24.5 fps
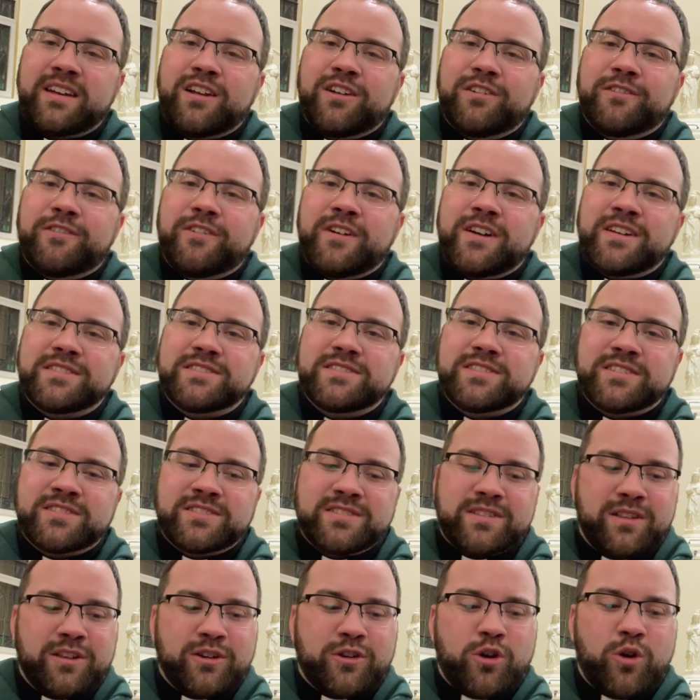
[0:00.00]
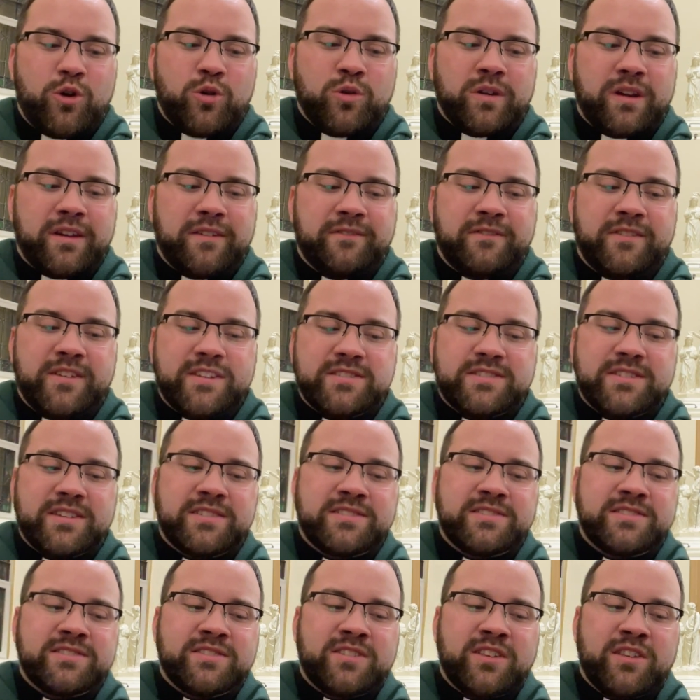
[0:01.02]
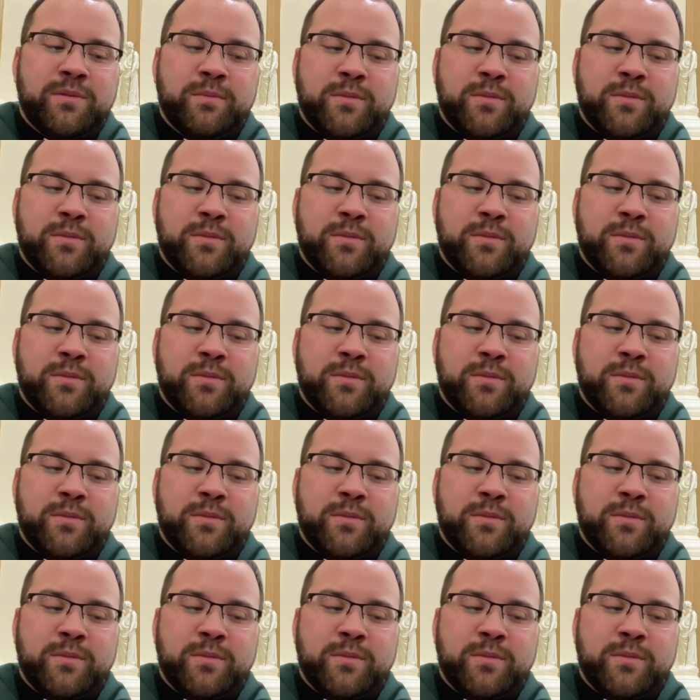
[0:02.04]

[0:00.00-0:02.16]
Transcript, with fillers: Alphonsus Liguori, Visits to the